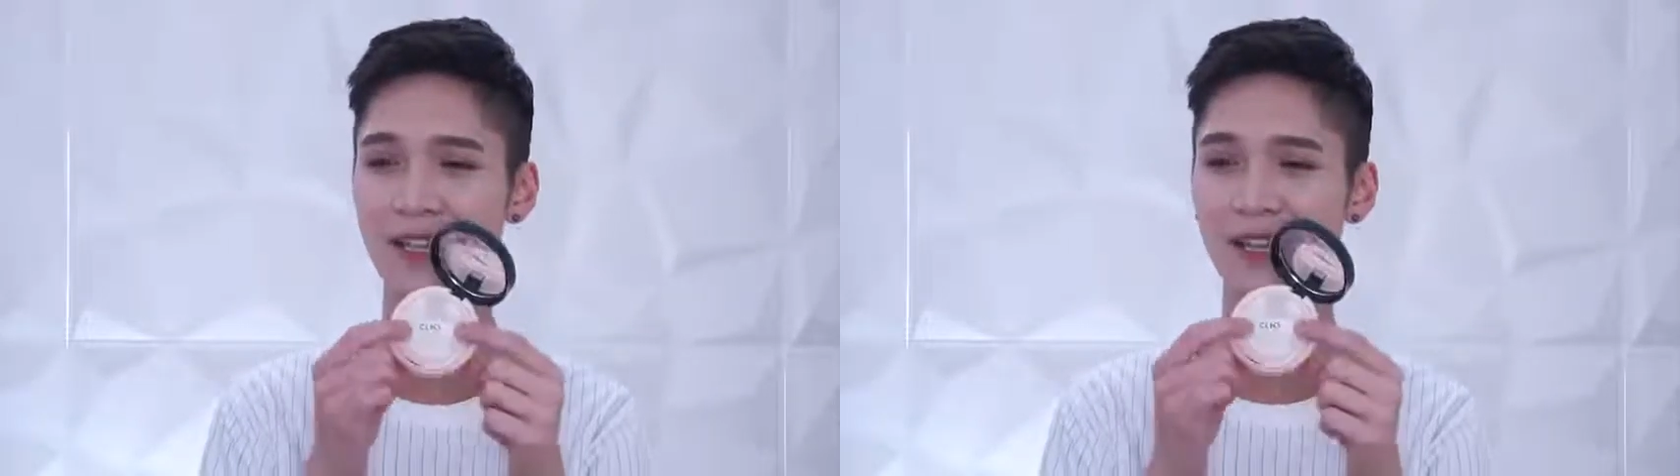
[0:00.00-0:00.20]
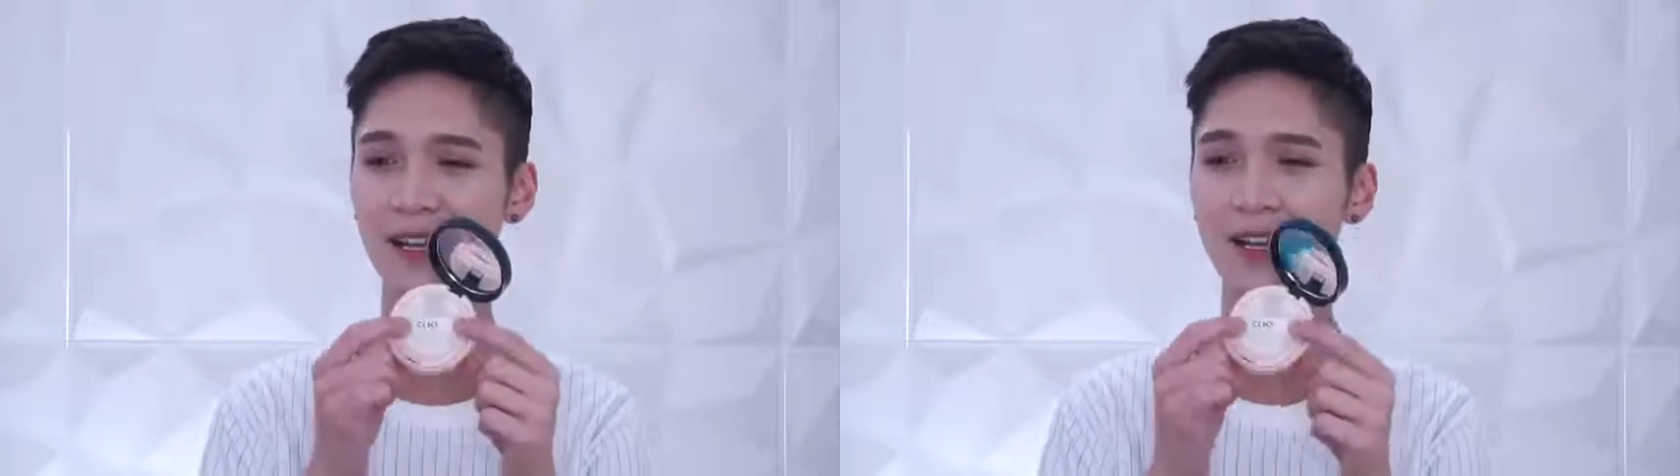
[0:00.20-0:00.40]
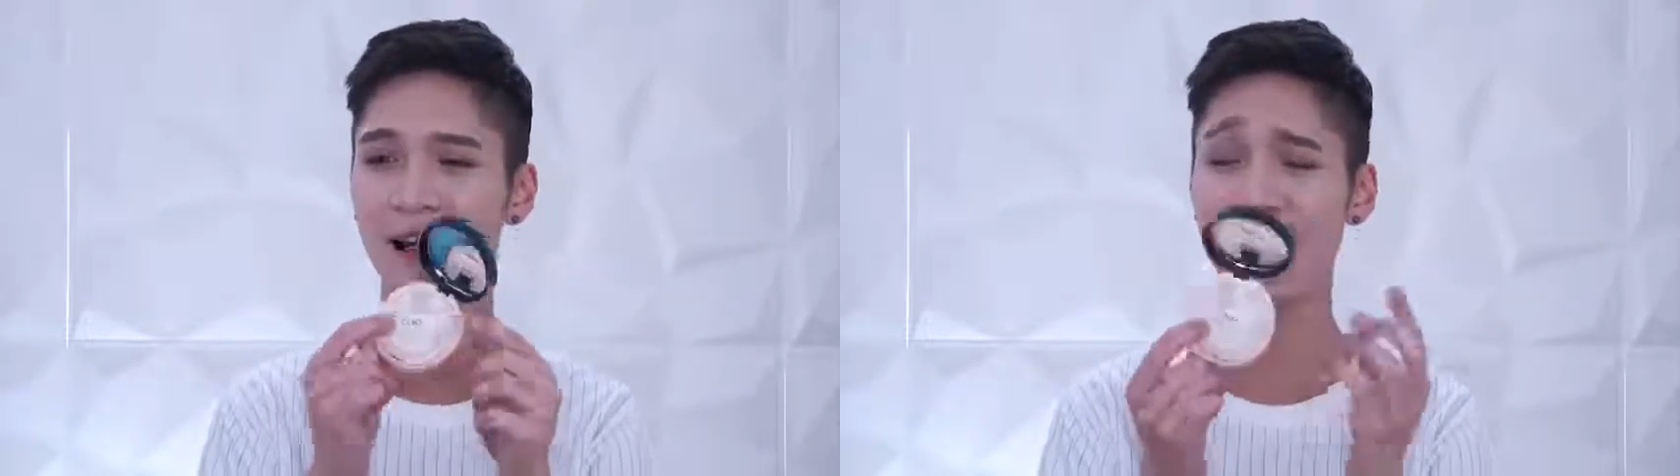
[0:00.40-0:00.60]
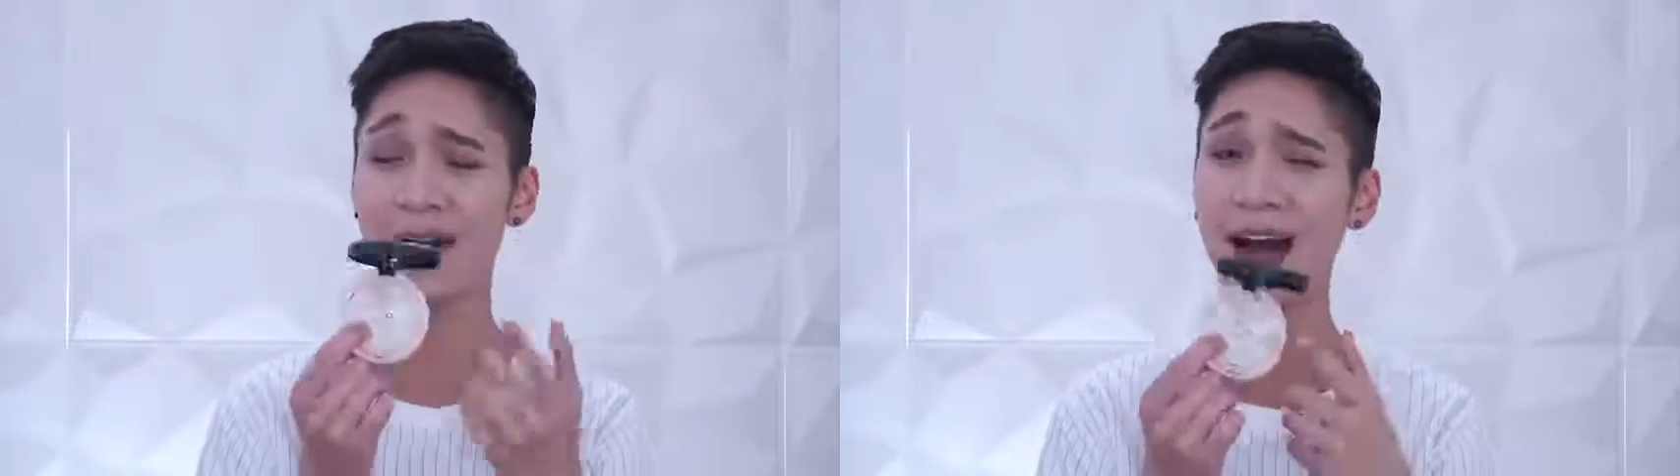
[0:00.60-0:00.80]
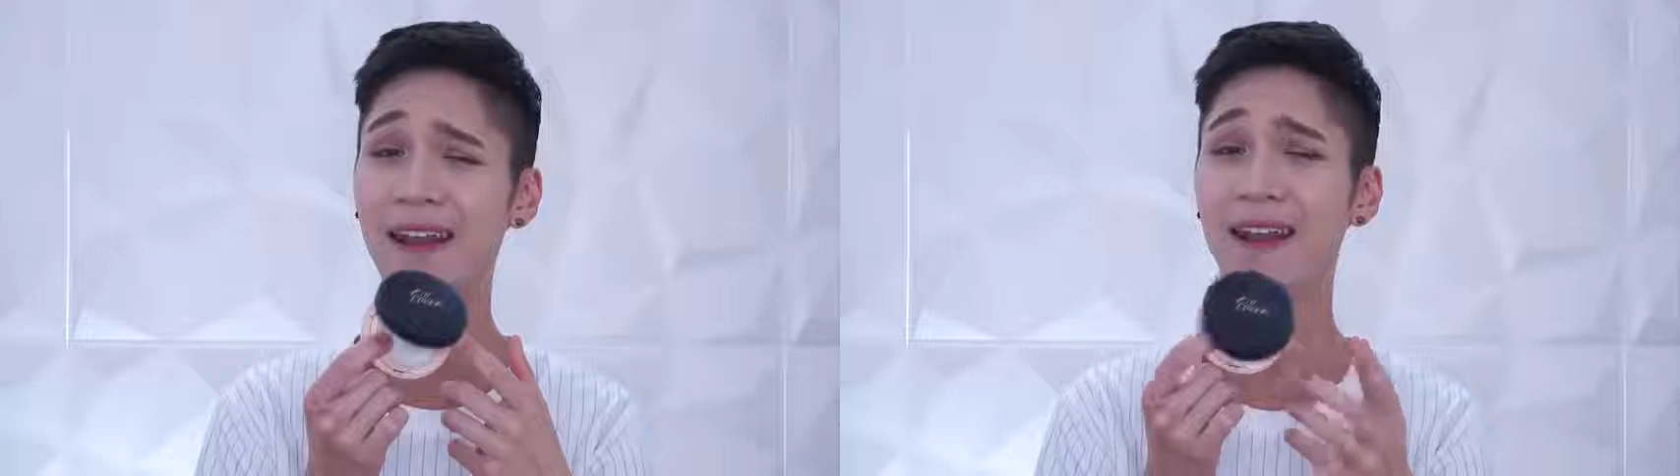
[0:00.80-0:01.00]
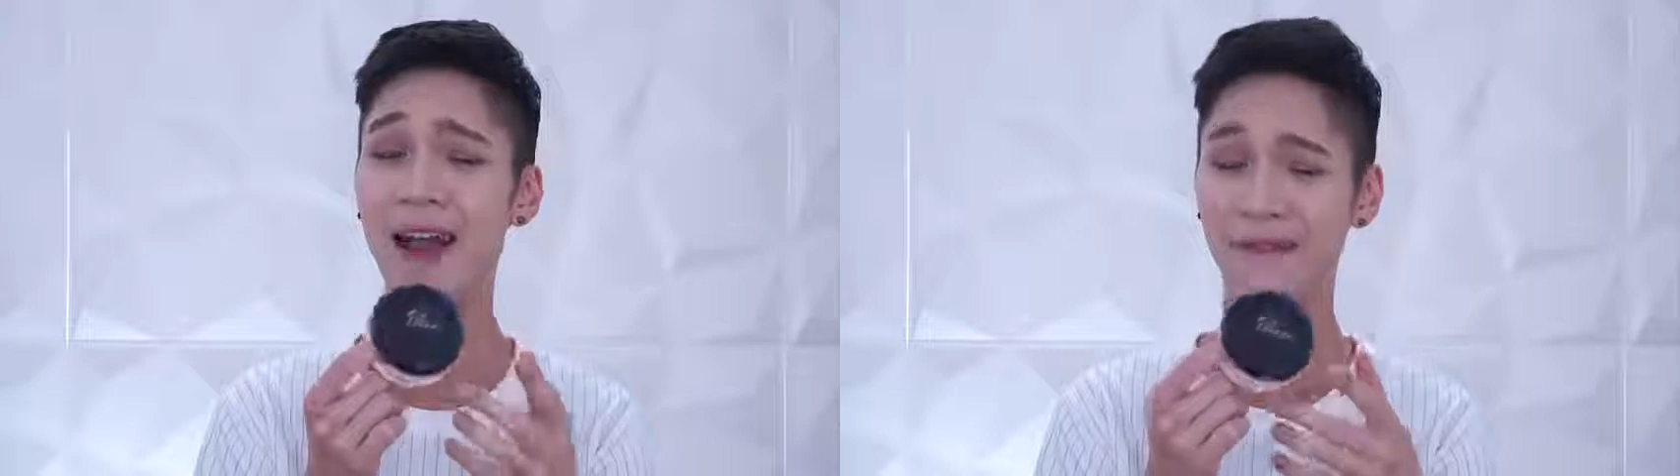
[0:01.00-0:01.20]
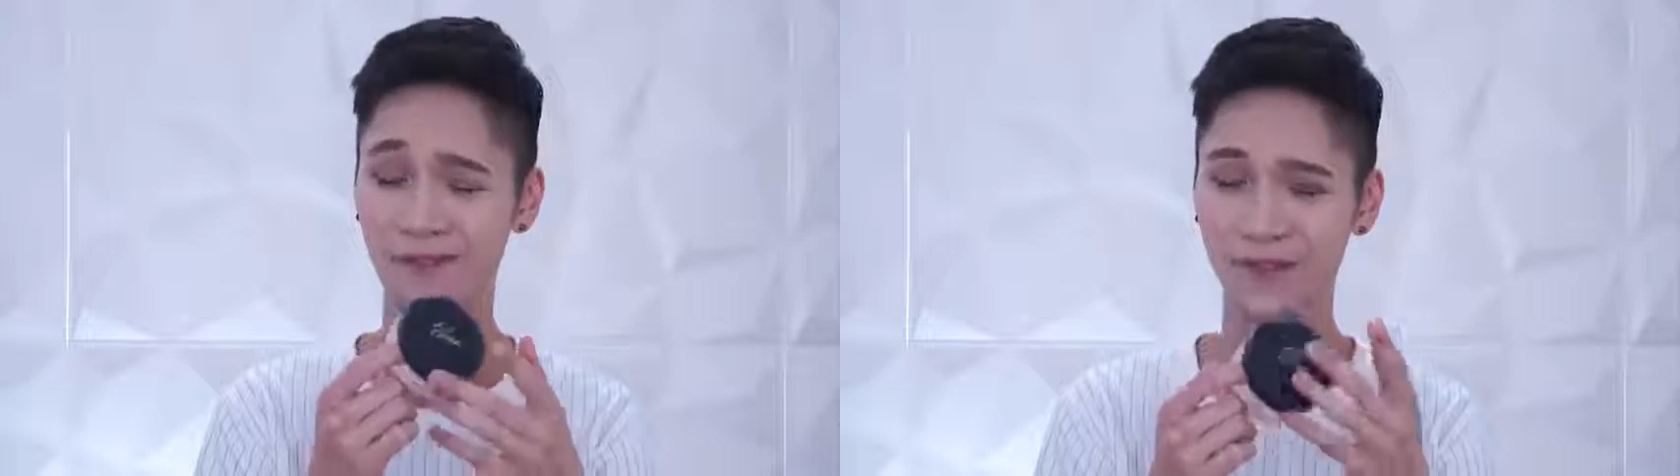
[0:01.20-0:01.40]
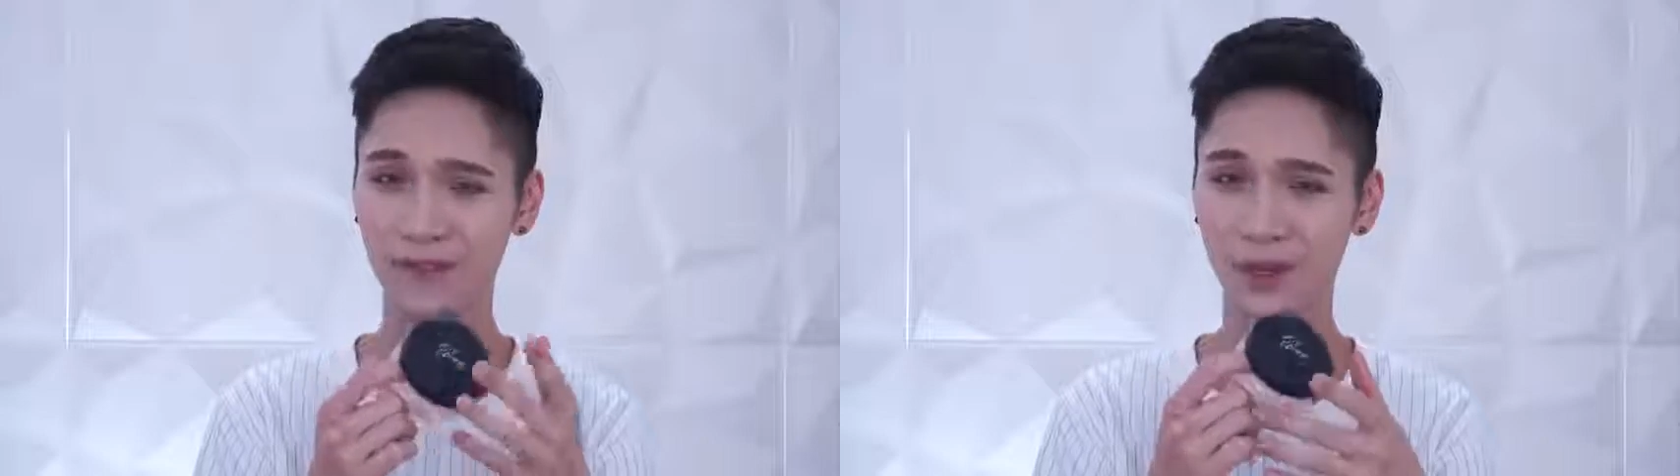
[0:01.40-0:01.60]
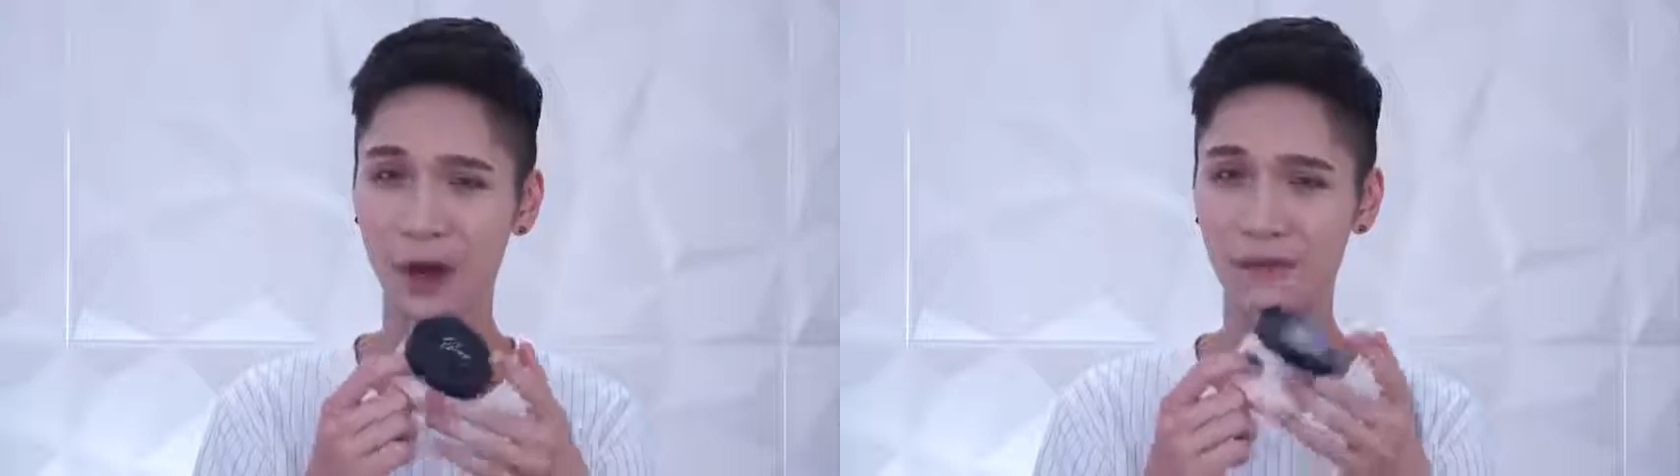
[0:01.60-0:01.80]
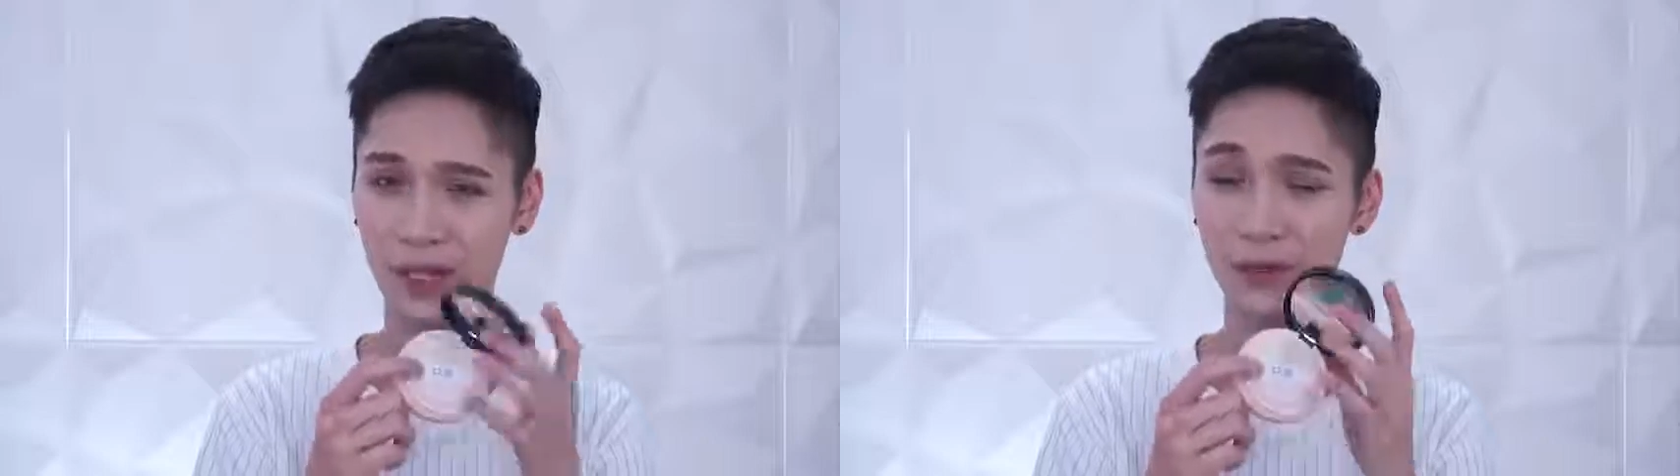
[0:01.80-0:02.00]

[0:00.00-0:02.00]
and I've